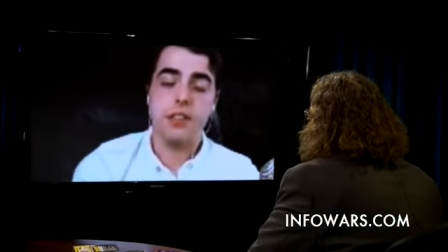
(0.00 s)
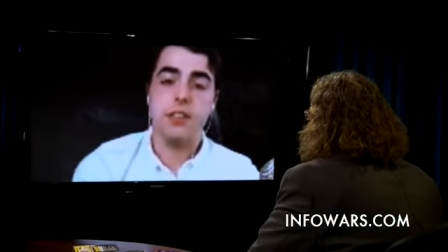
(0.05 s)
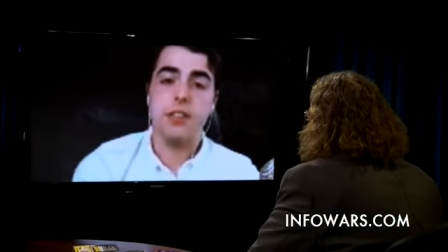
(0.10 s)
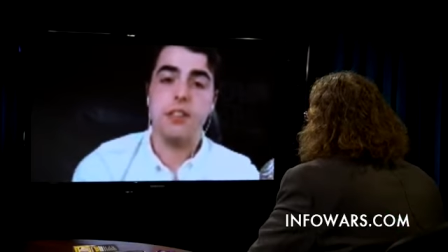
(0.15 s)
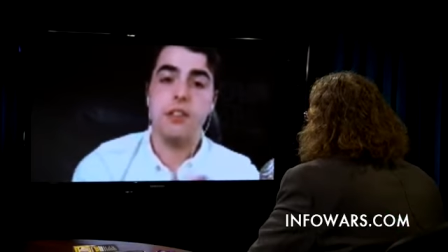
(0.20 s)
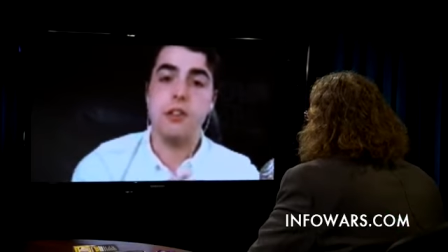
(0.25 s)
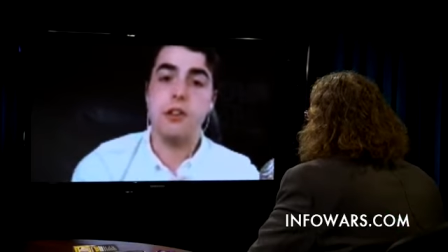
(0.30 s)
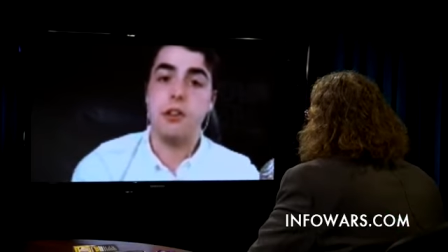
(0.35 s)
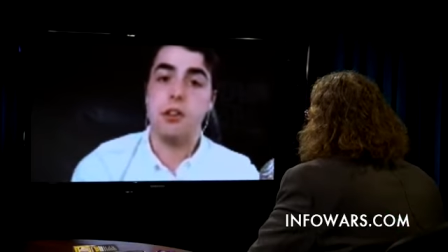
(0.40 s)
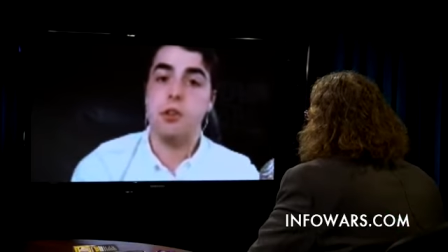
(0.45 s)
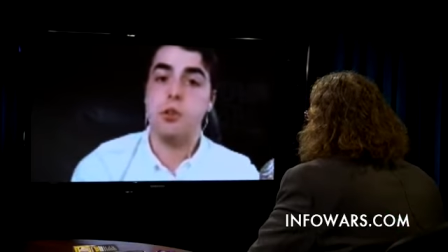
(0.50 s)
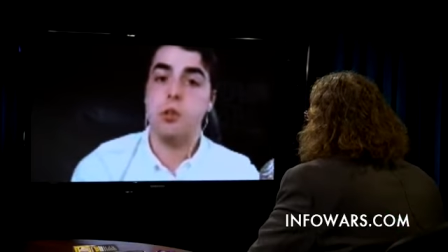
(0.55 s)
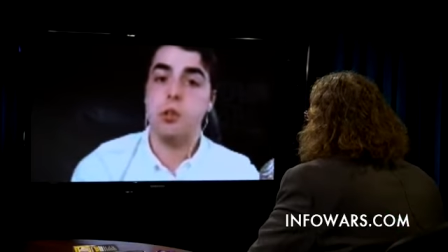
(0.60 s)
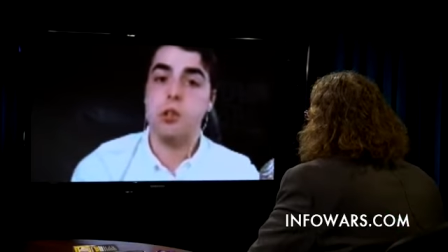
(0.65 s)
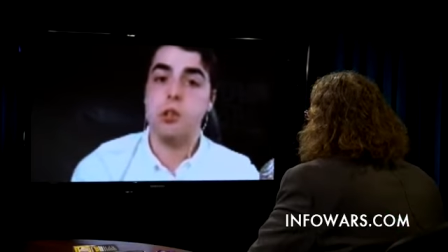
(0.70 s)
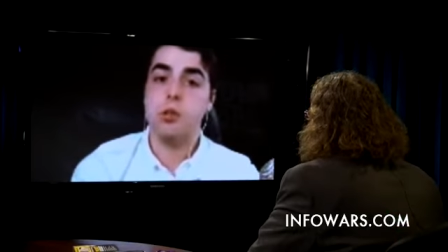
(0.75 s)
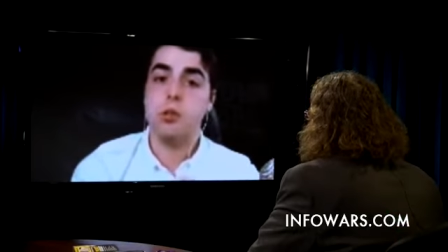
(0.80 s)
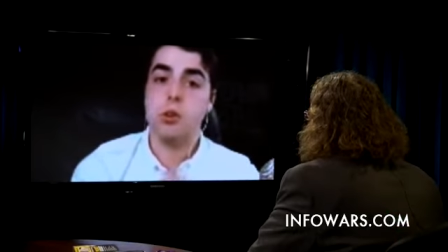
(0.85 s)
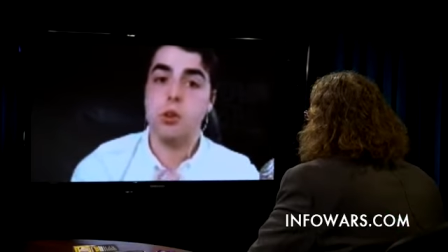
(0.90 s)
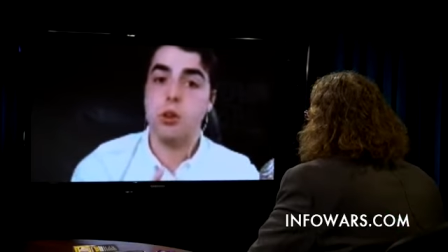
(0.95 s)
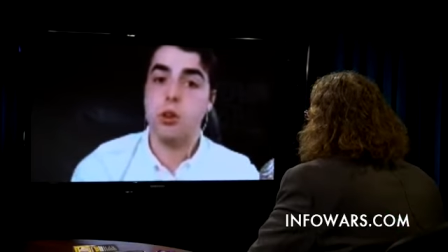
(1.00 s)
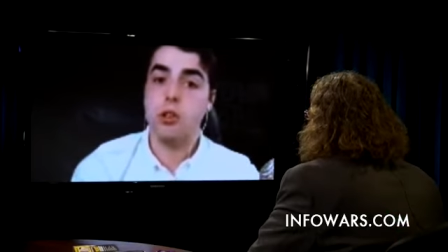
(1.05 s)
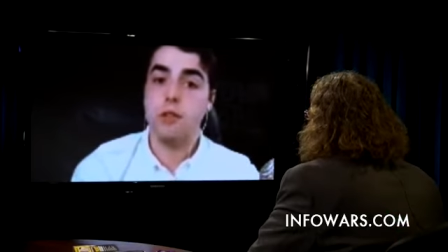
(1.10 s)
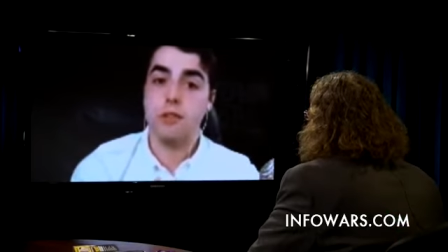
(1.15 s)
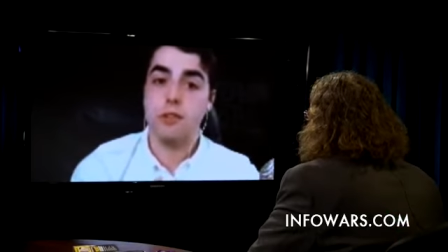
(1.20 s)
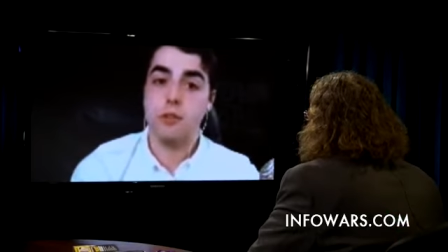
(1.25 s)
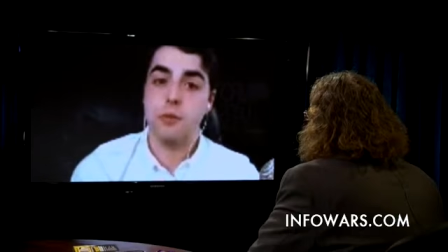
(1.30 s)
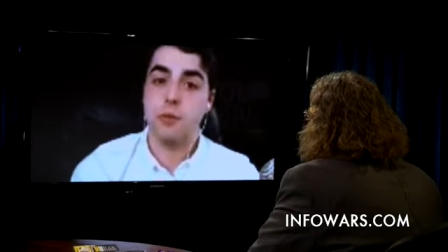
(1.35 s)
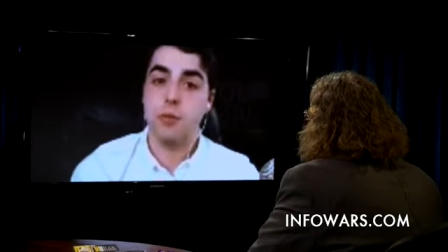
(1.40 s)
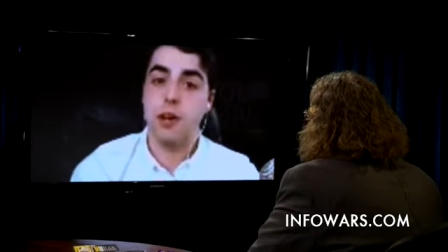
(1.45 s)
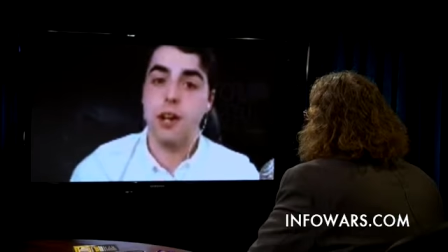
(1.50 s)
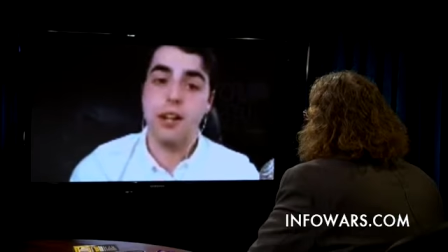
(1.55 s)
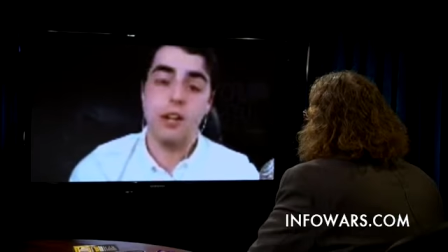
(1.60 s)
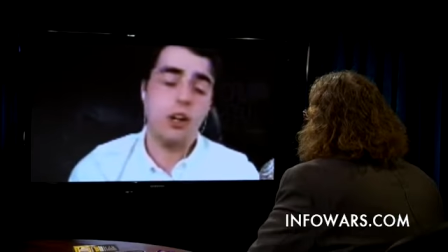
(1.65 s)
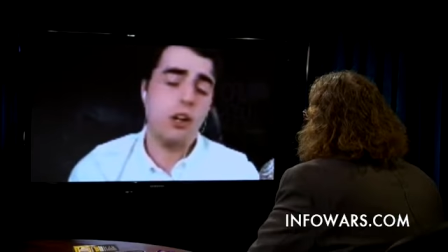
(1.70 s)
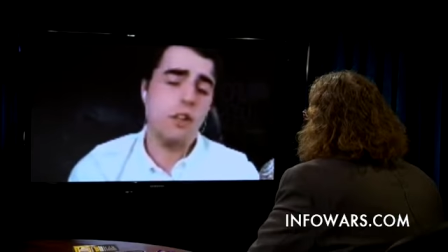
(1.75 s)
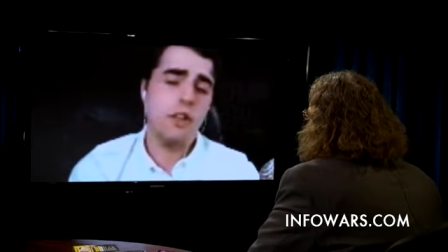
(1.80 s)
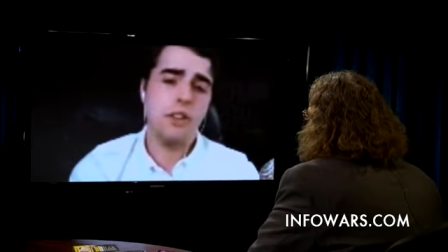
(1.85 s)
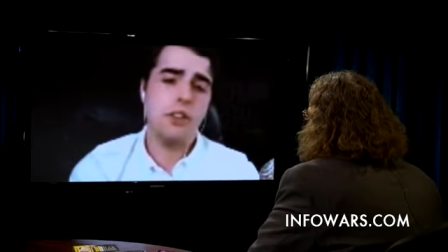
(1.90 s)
mm. your quote unquote artificial brain all this